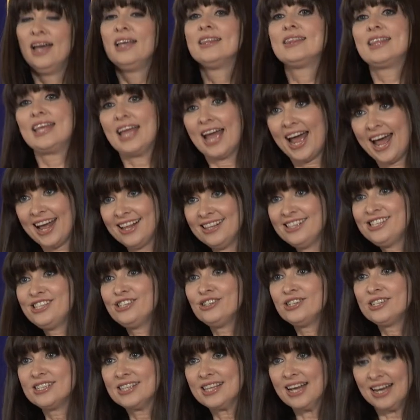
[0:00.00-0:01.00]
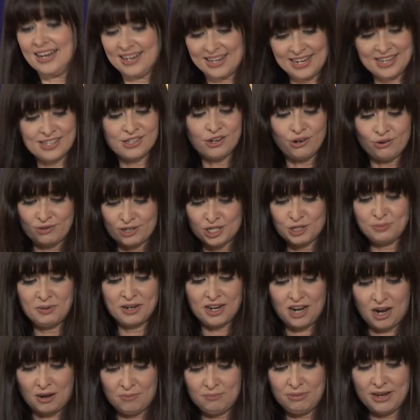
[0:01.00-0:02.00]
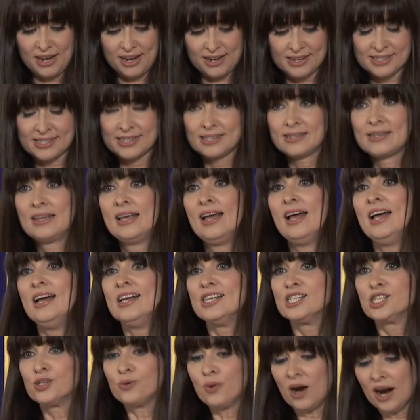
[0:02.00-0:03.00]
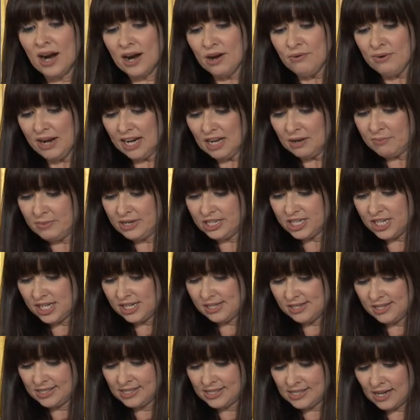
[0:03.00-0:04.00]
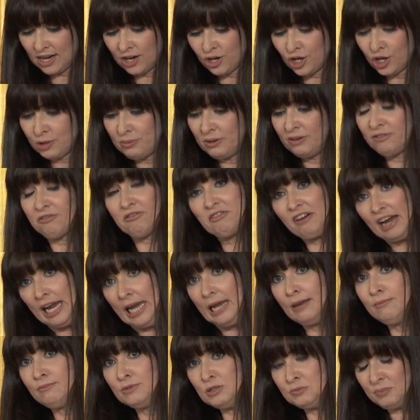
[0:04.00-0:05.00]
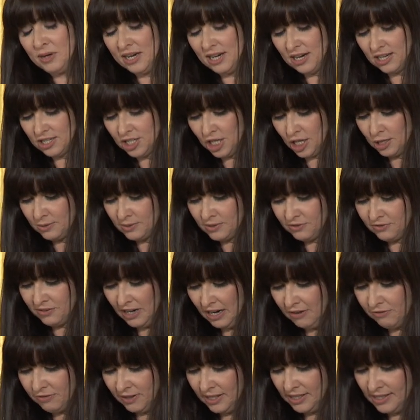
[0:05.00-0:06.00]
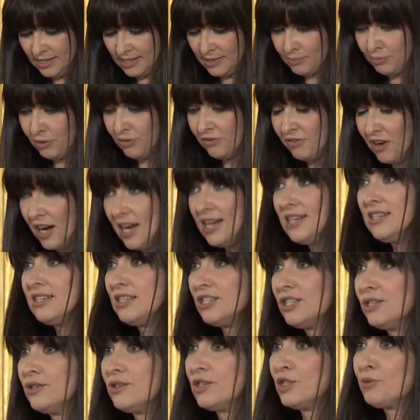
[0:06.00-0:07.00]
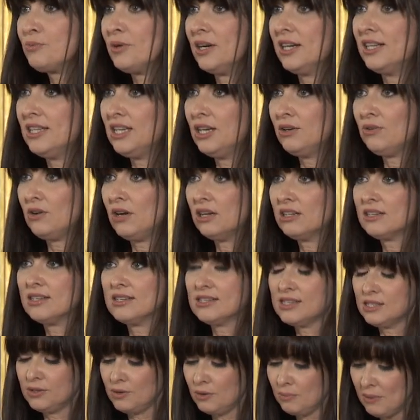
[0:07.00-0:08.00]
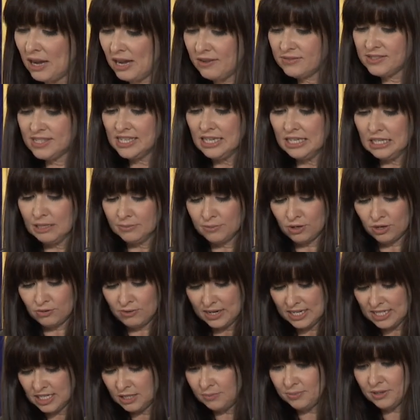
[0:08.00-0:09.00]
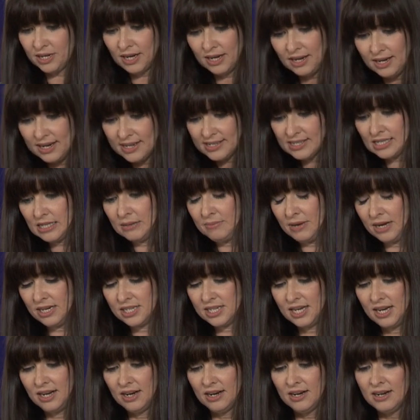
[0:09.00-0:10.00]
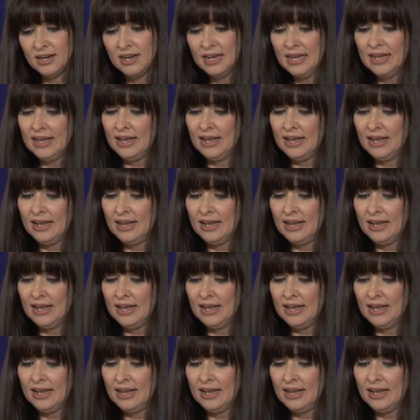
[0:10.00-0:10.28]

The answer to that is going to be complex. So our recommendations are going to be framed by our terms of reference provided to us by the Oireachtas. You may have seen them already, but I'll list them out here.